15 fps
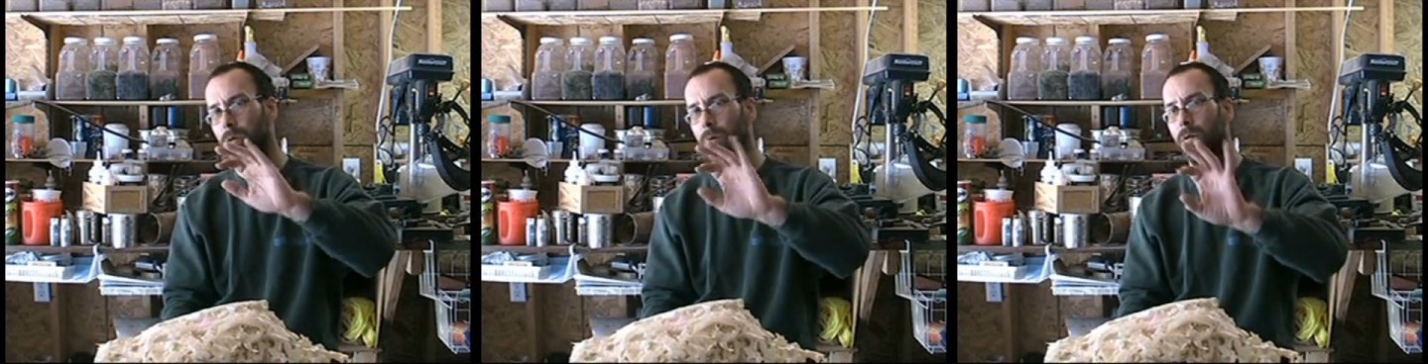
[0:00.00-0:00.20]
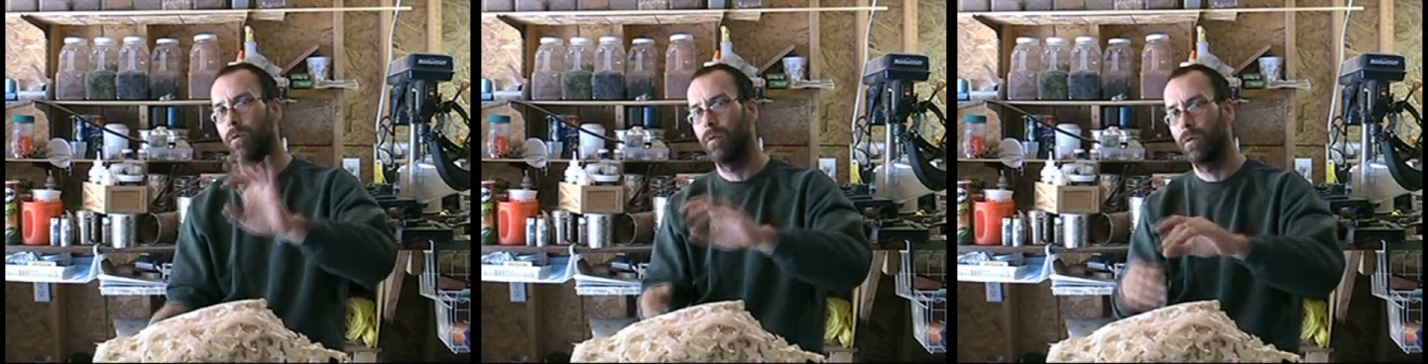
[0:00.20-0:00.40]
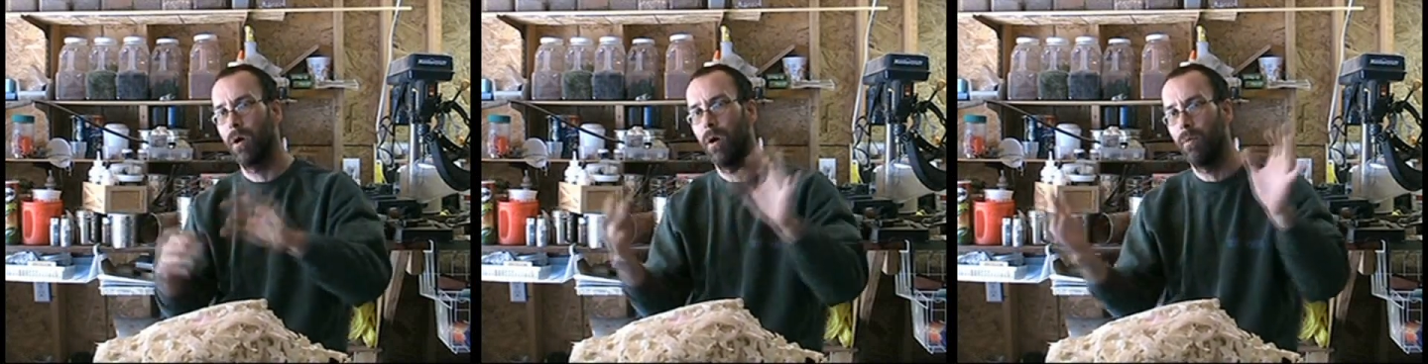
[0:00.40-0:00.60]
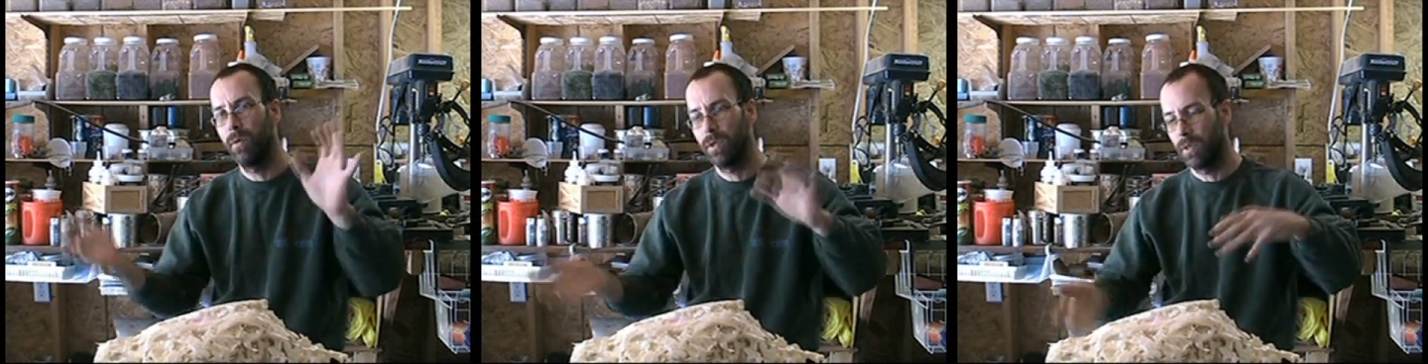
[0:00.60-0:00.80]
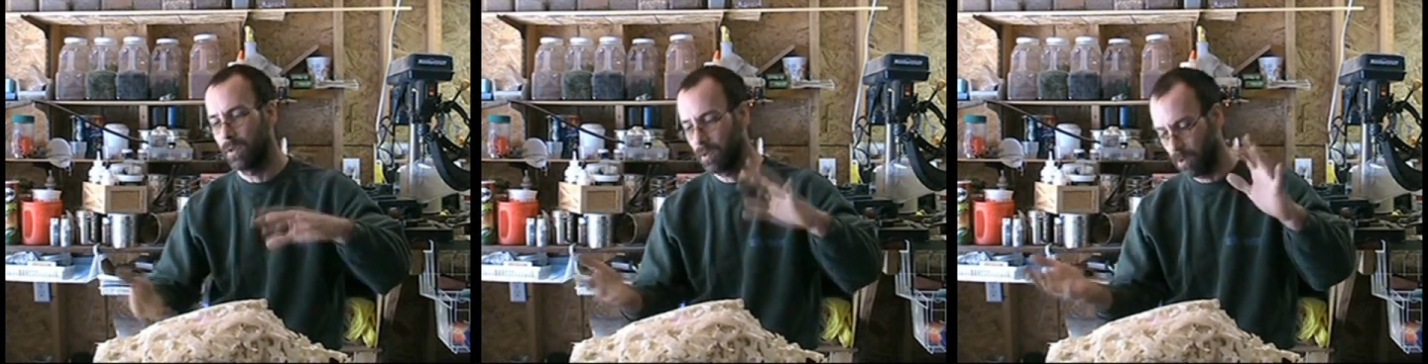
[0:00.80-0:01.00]
So you
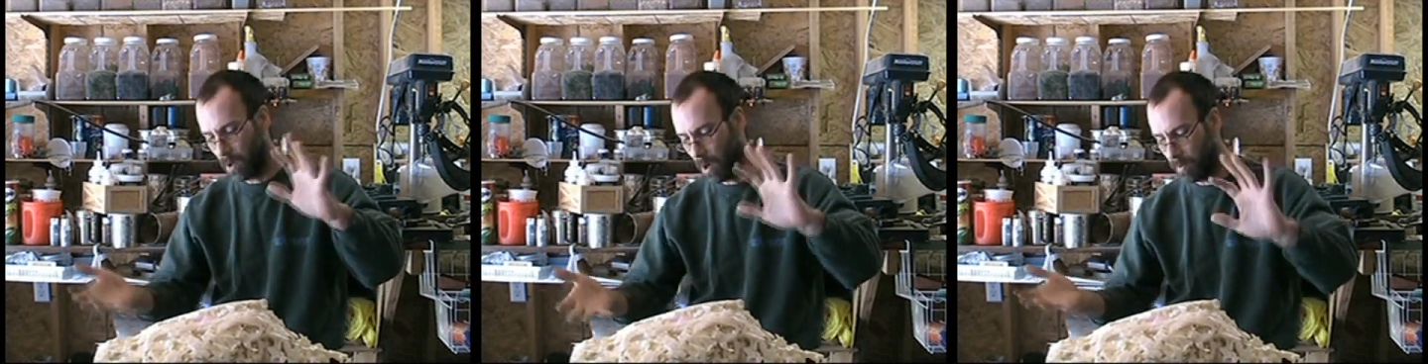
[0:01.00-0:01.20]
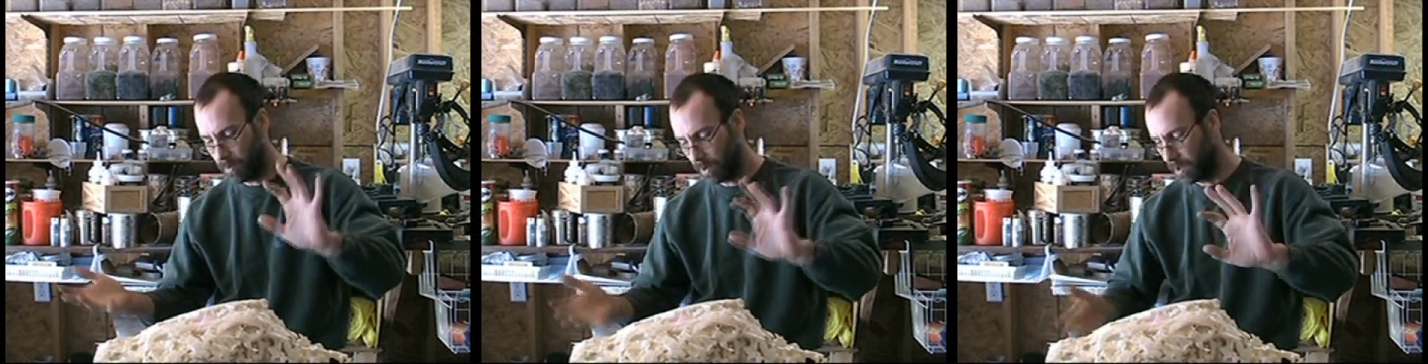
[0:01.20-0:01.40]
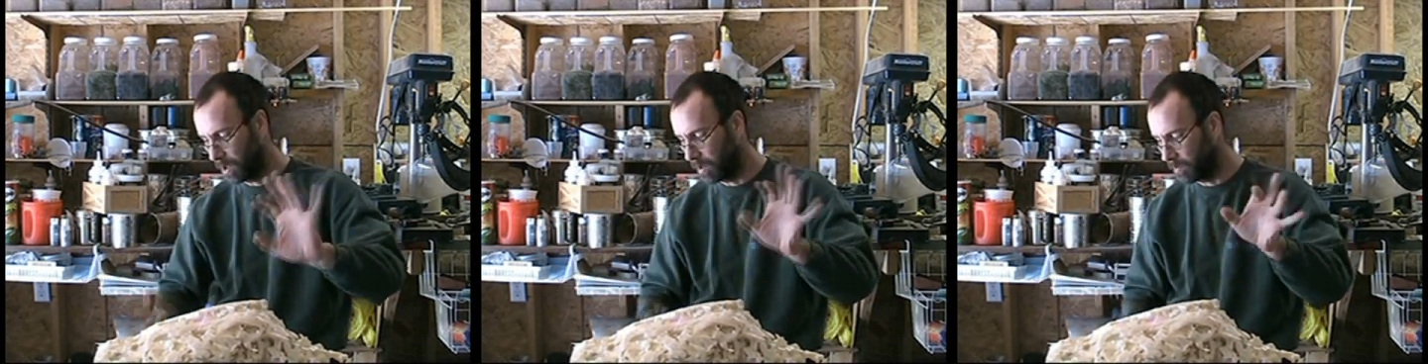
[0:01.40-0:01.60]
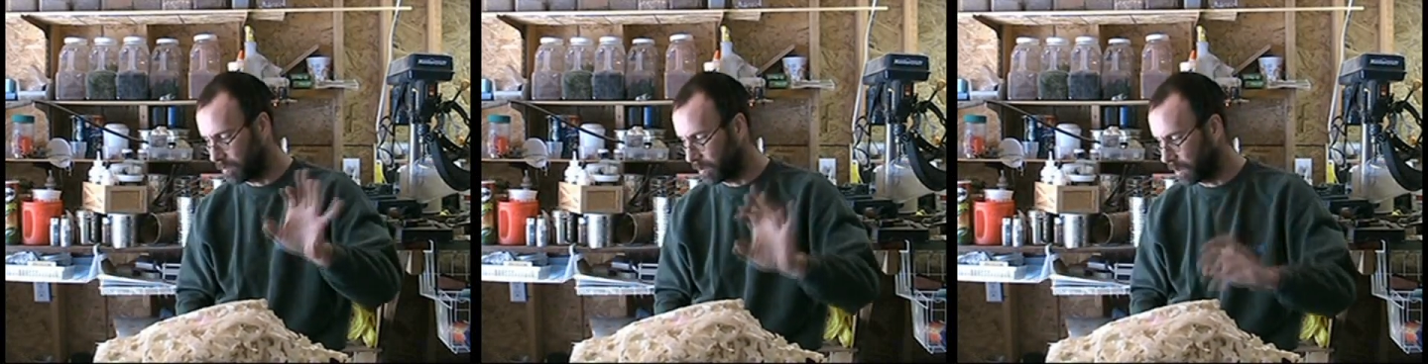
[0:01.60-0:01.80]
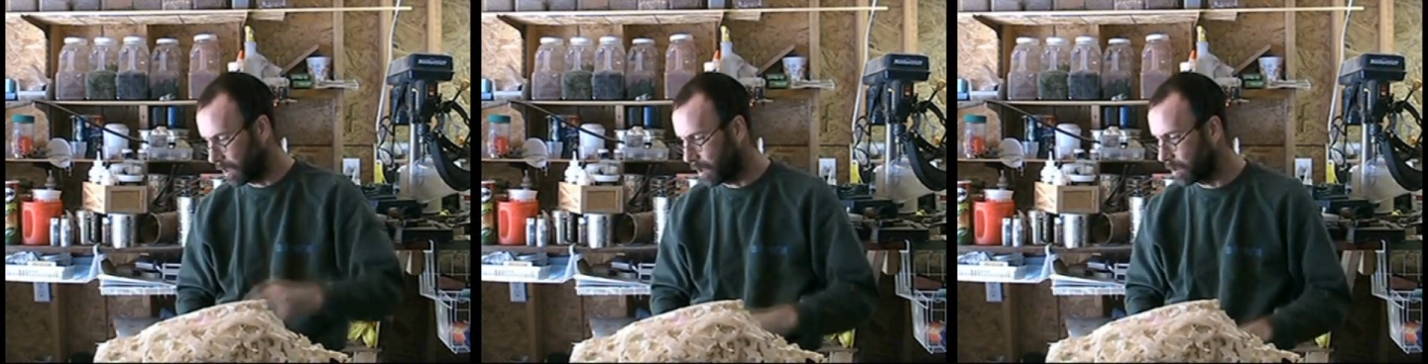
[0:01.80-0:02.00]
always
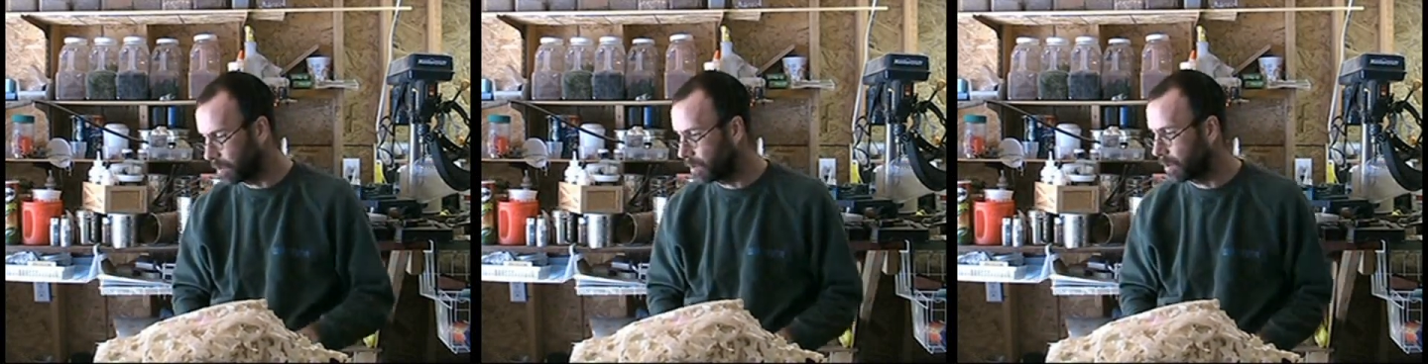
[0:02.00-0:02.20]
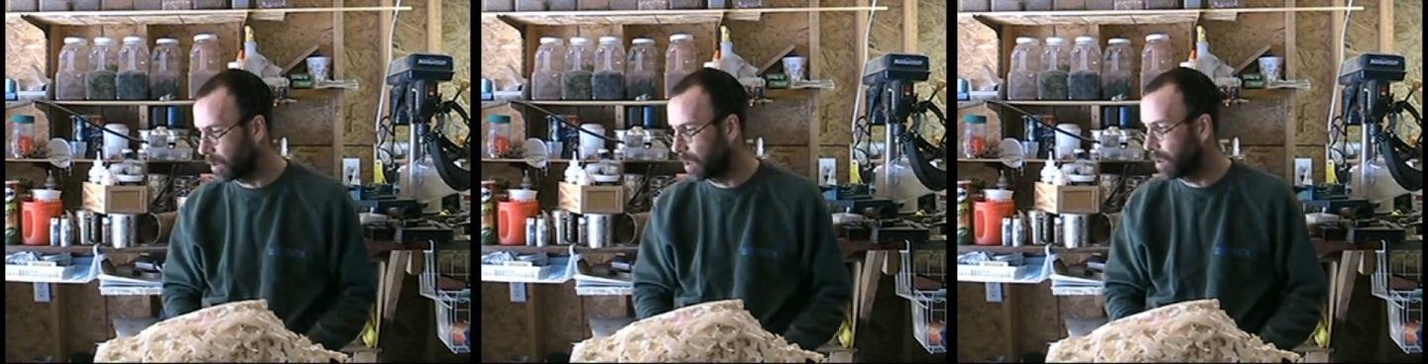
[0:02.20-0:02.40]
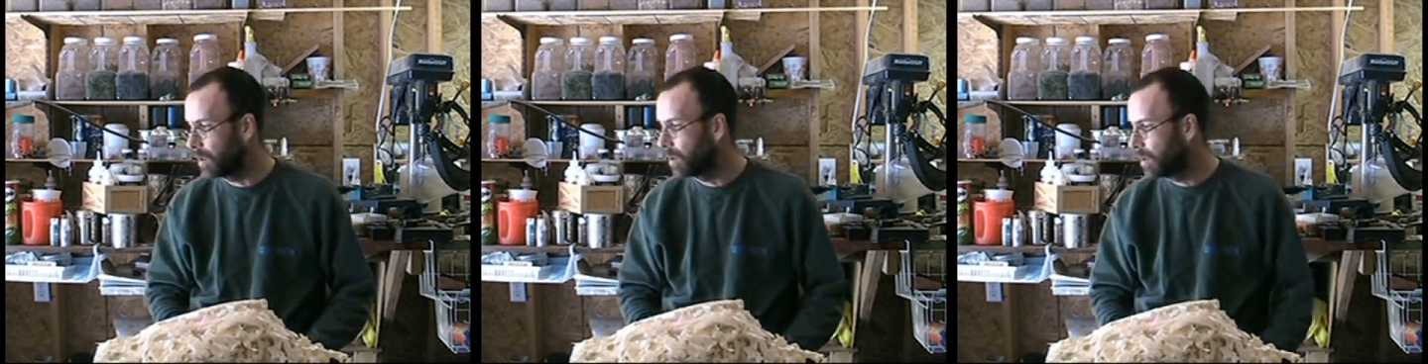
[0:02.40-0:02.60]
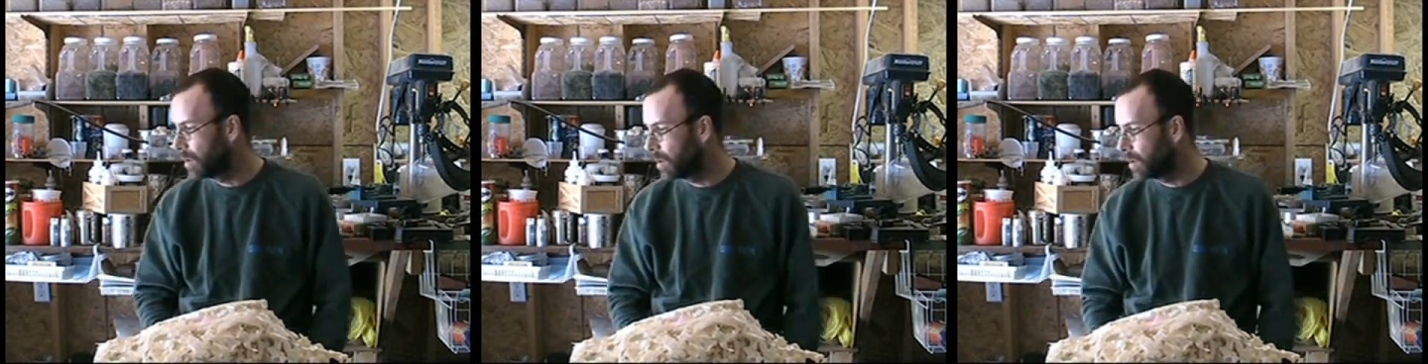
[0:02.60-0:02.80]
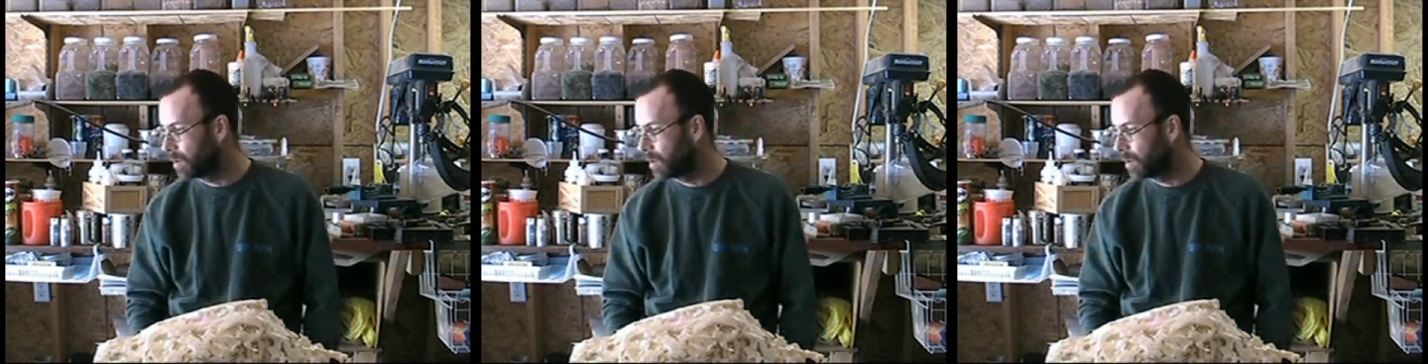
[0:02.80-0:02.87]
compensate for that, okay?